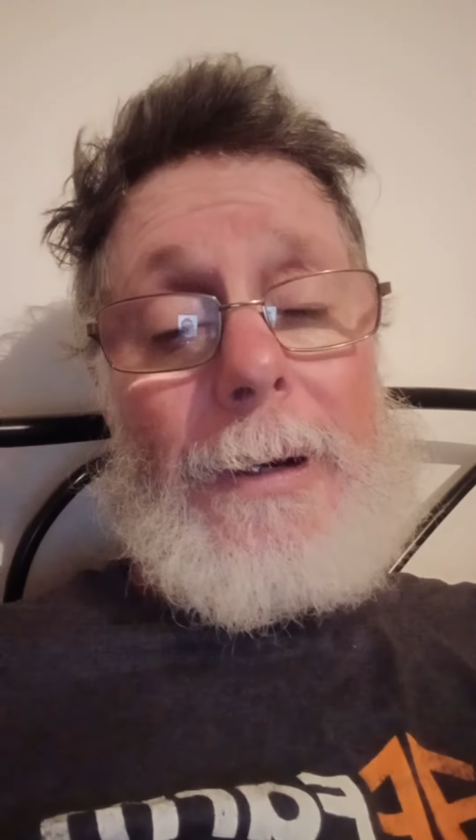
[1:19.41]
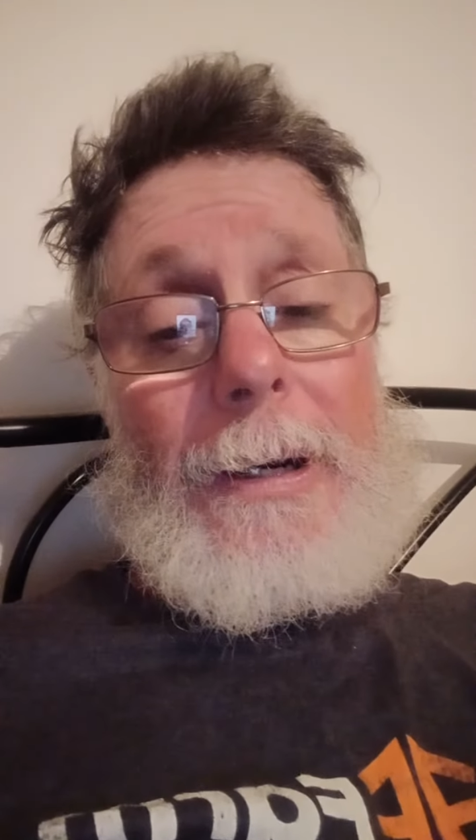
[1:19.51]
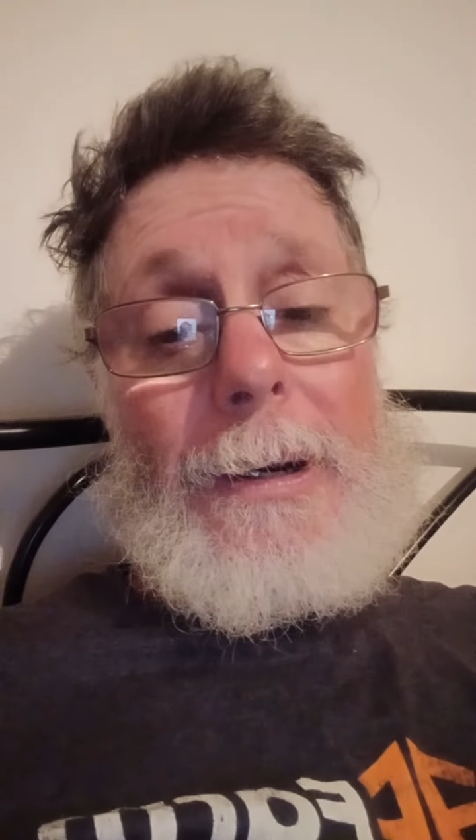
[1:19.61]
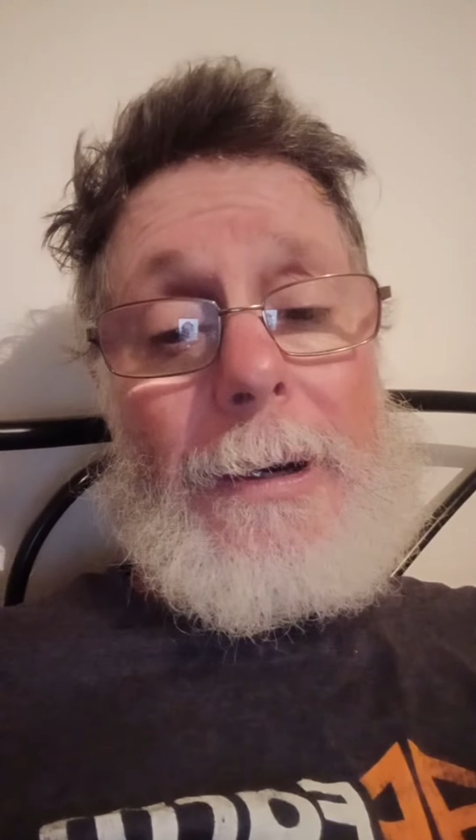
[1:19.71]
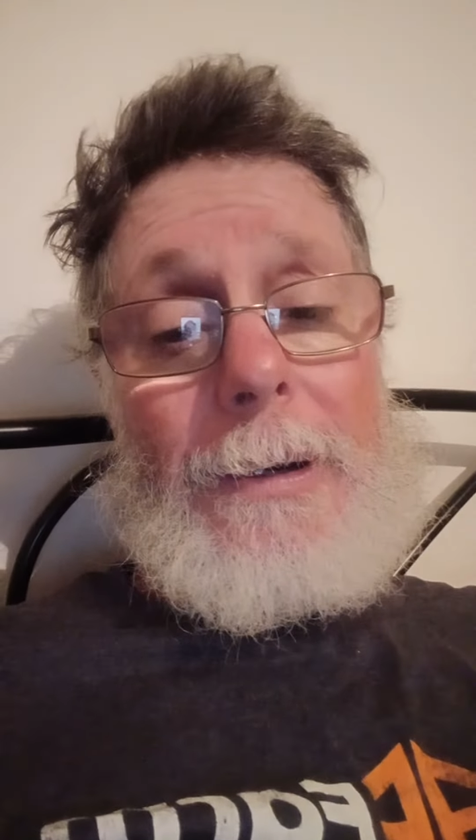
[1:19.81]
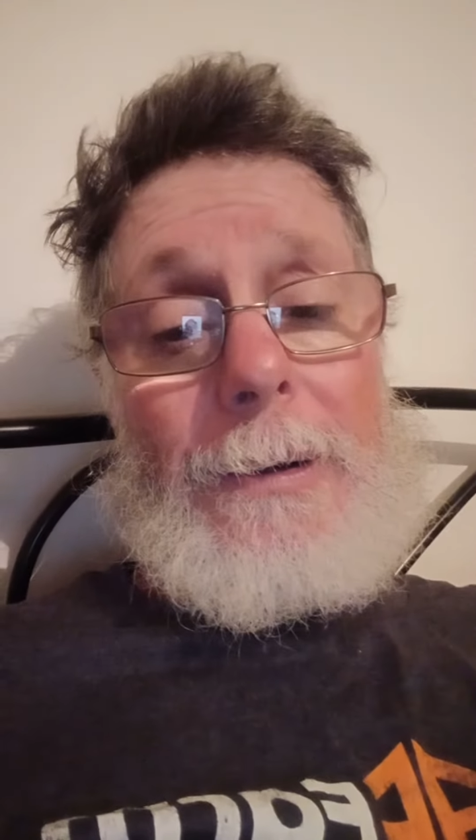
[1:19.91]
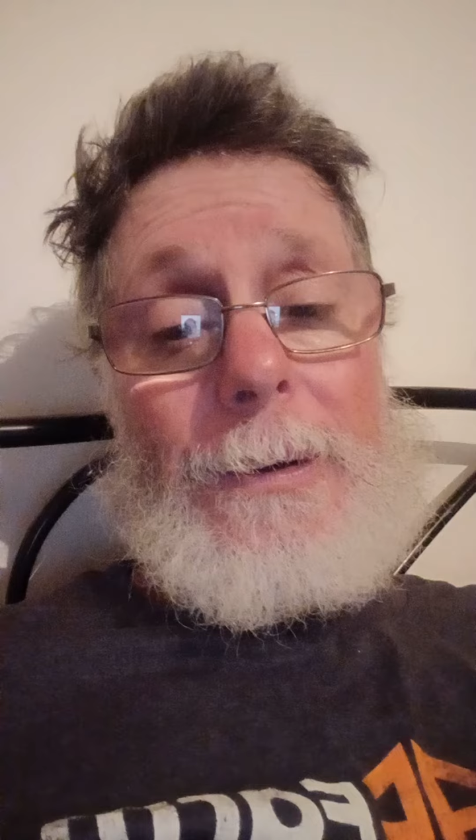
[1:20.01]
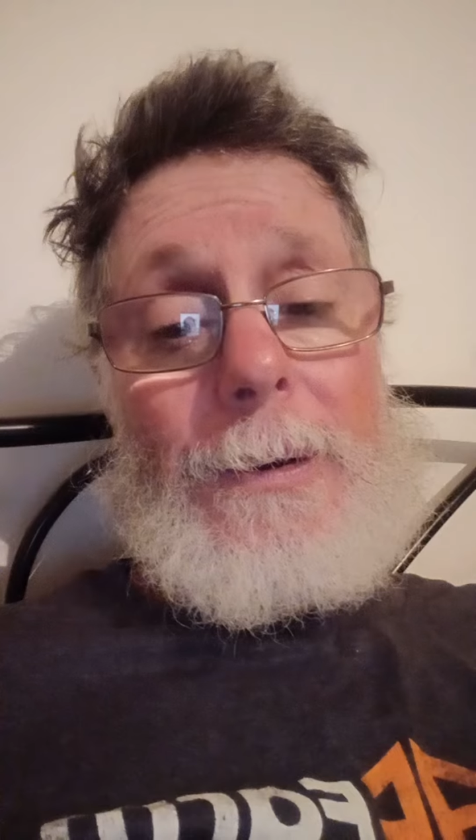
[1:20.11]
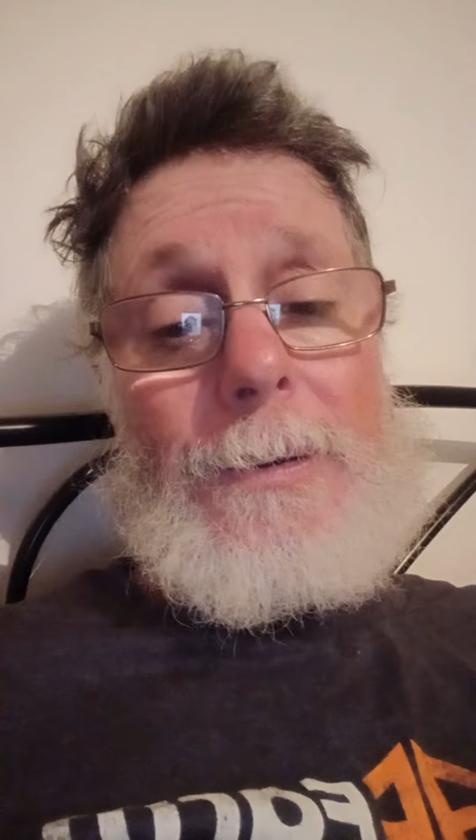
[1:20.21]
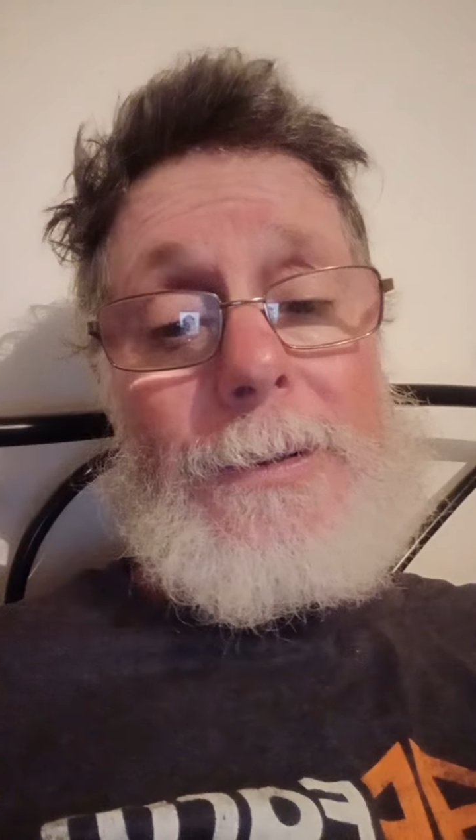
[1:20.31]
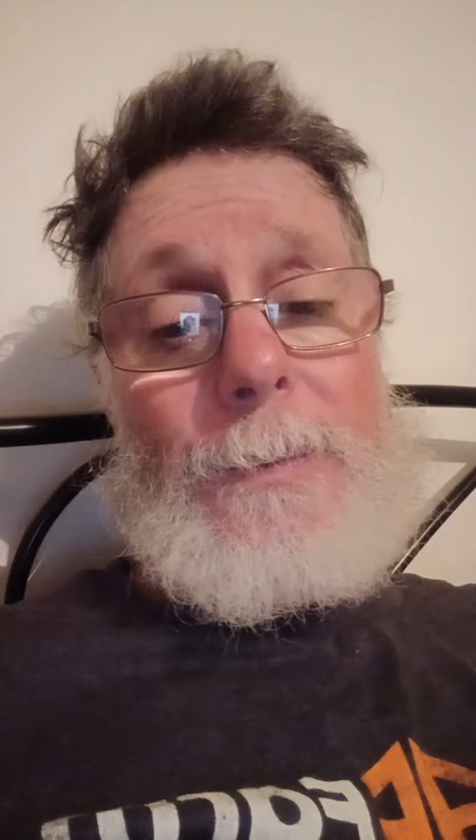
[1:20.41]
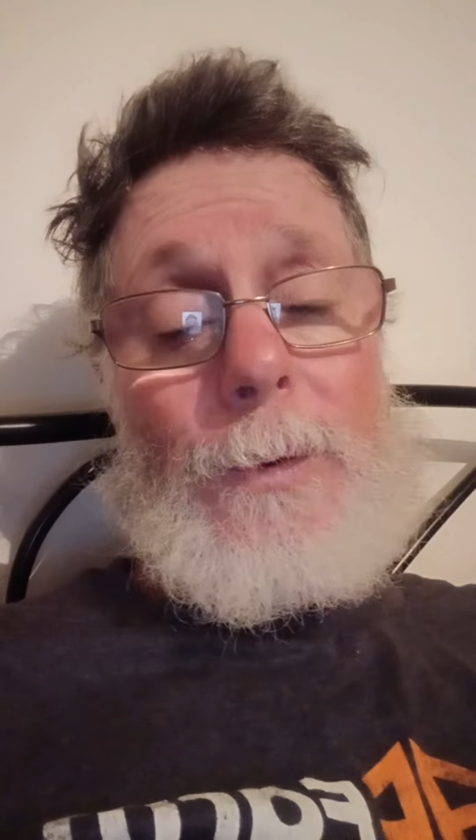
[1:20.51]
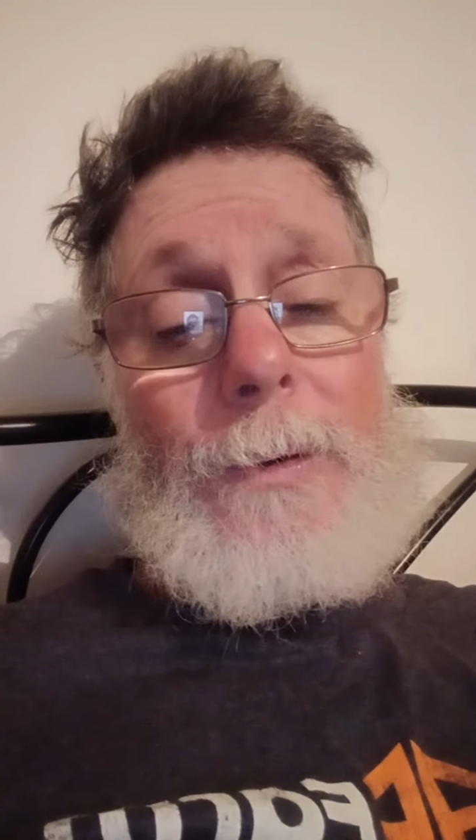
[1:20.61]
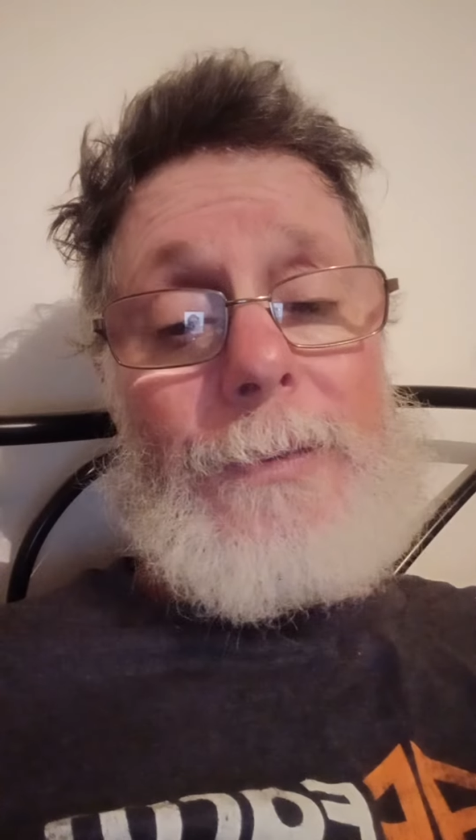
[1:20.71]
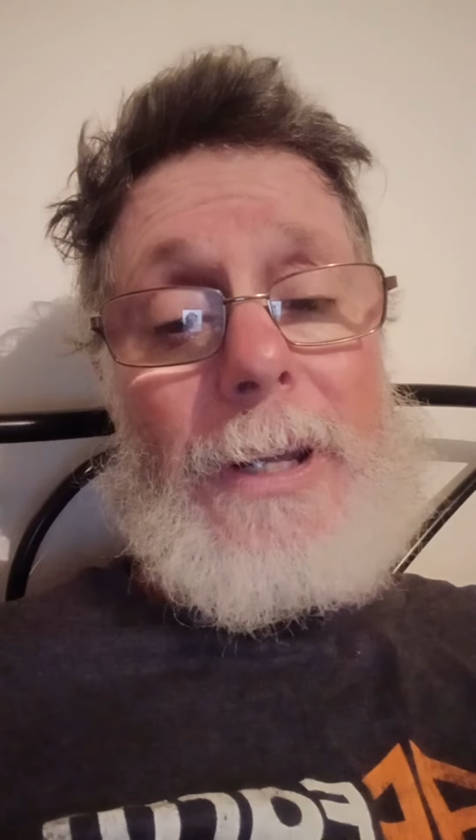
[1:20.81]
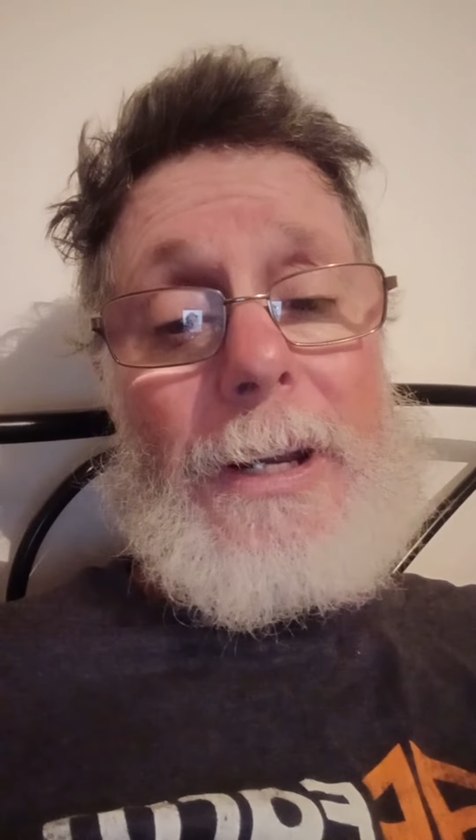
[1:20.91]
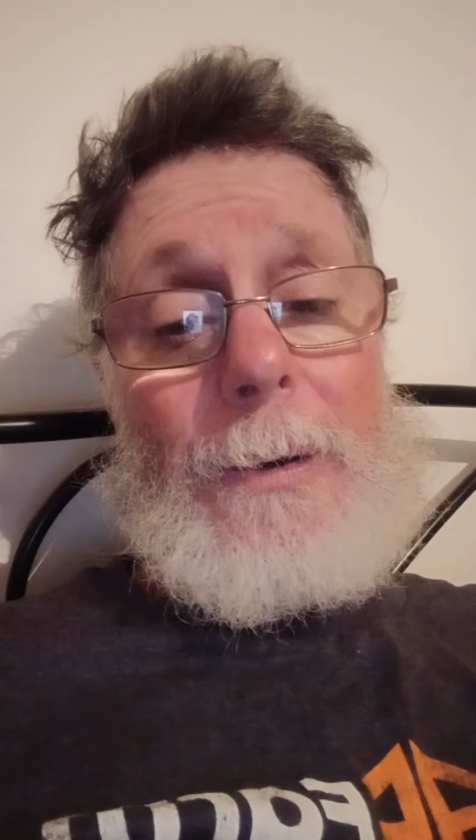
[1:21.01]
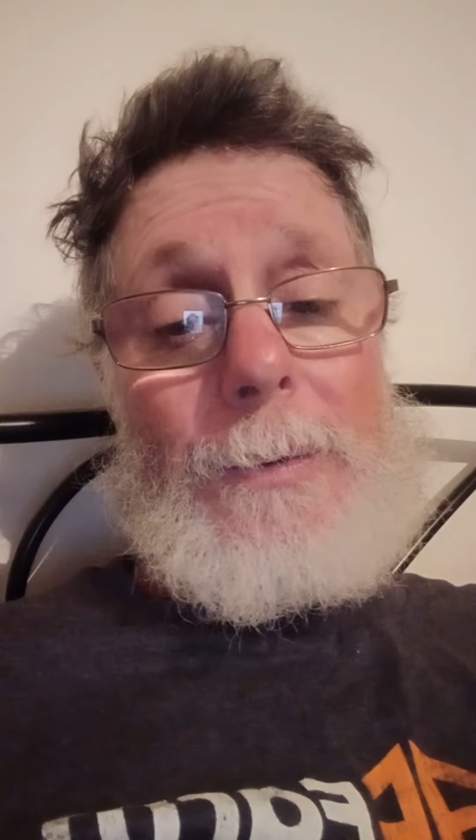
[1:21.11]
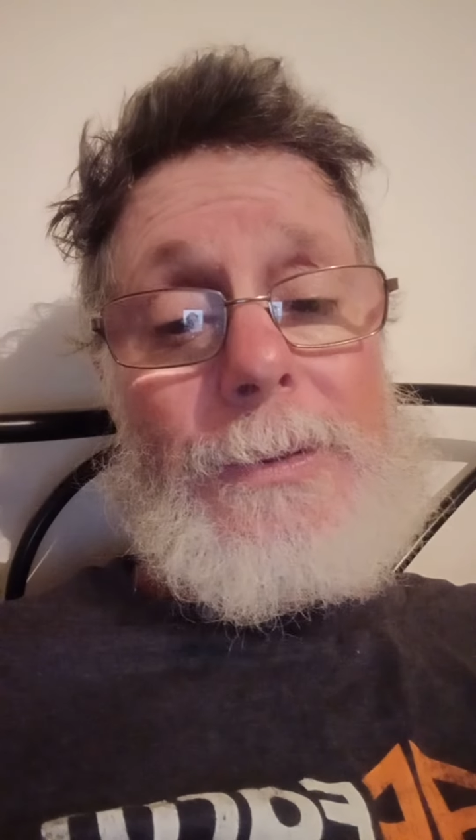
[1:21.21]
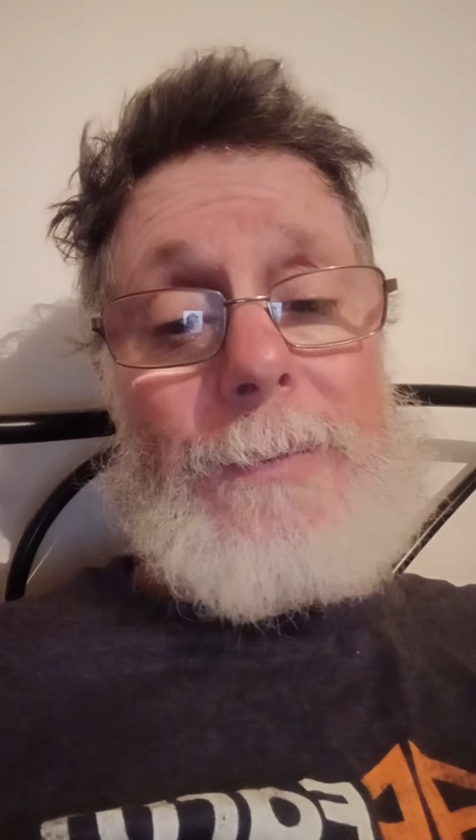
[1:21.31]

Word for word: and do some more videos.